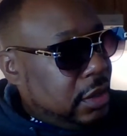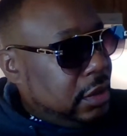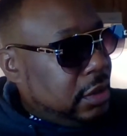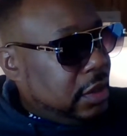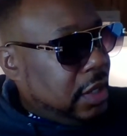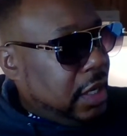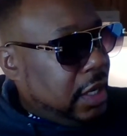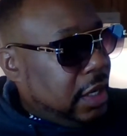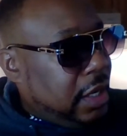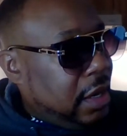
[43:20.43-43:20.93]

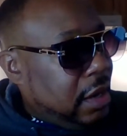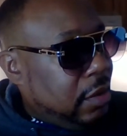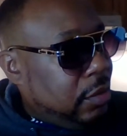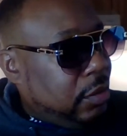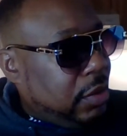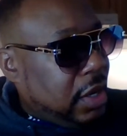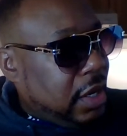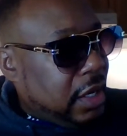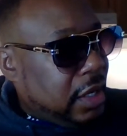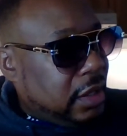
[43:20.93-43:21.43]
take care of
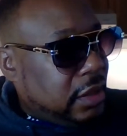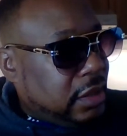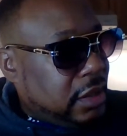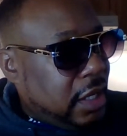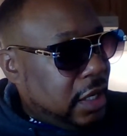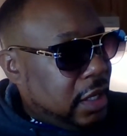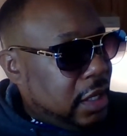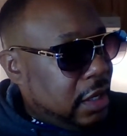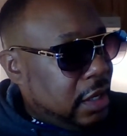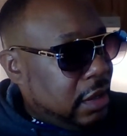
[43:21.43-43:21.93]
what I got to
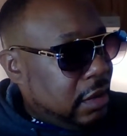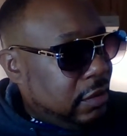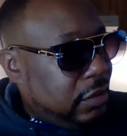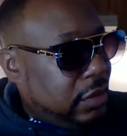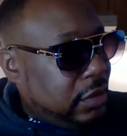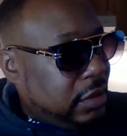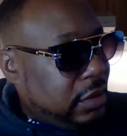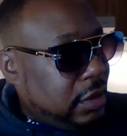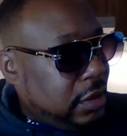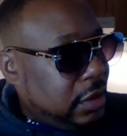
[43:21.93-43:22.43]
take care of.
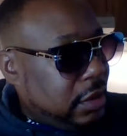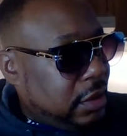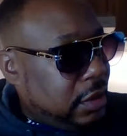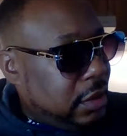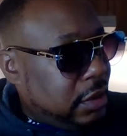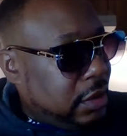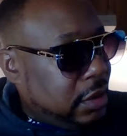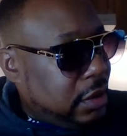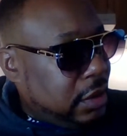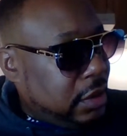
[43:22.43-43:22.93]
Because
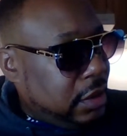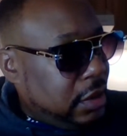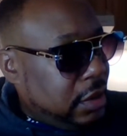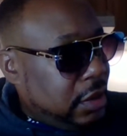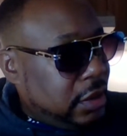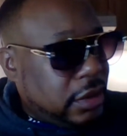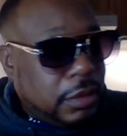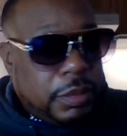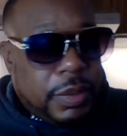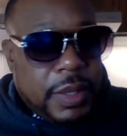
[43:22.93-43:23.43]

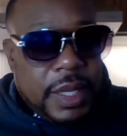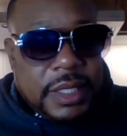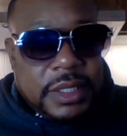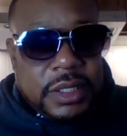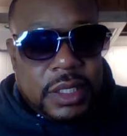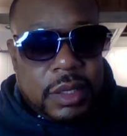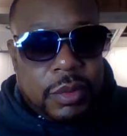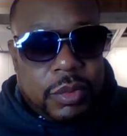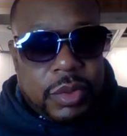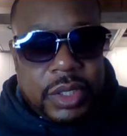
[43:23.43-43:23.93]
some places
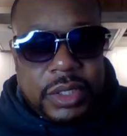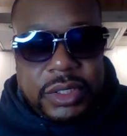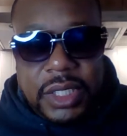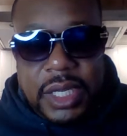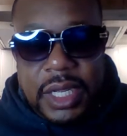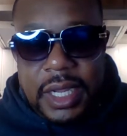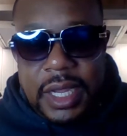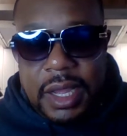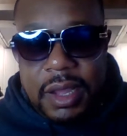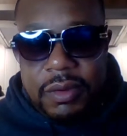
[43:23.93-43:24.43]
I want to
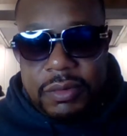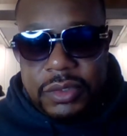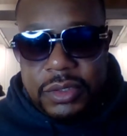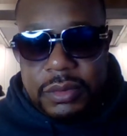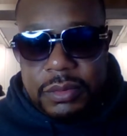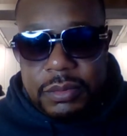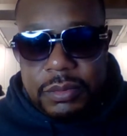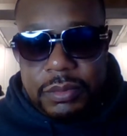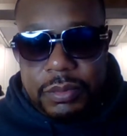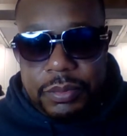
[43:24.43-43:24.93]
check out,
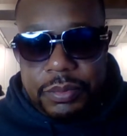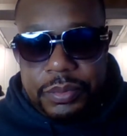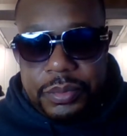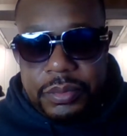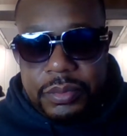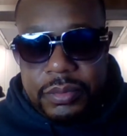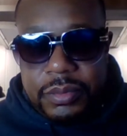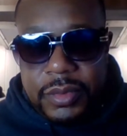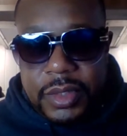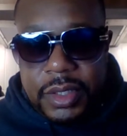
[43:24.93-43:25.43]
some
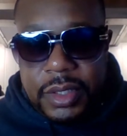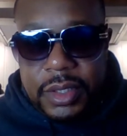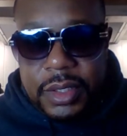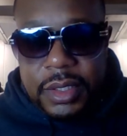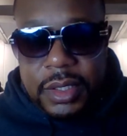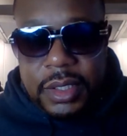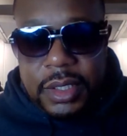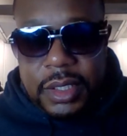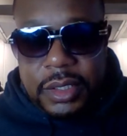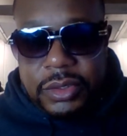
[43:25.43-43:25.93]

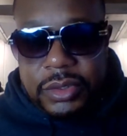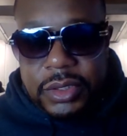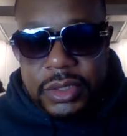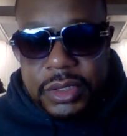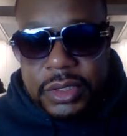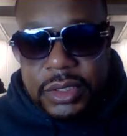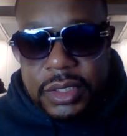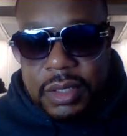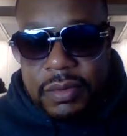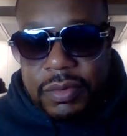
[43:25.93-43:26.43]
countries and
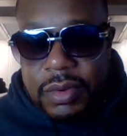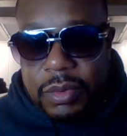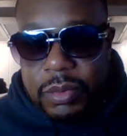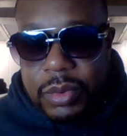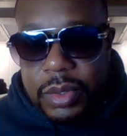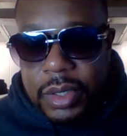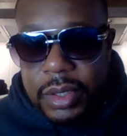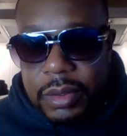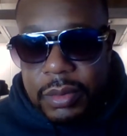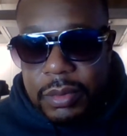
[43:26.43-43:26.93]
stuff
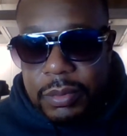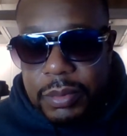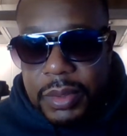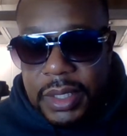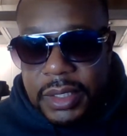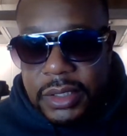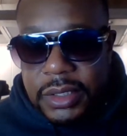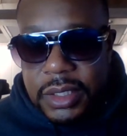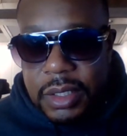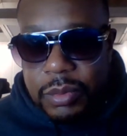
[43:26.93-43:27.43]

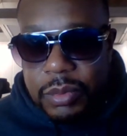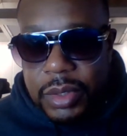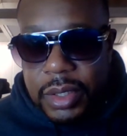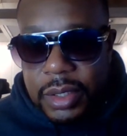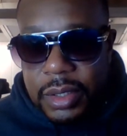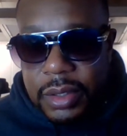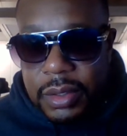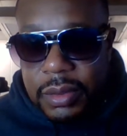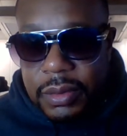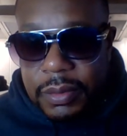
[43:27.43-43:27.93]
places I want to
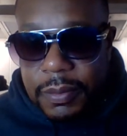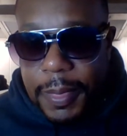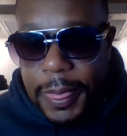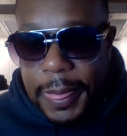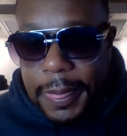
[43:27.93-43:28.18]
go.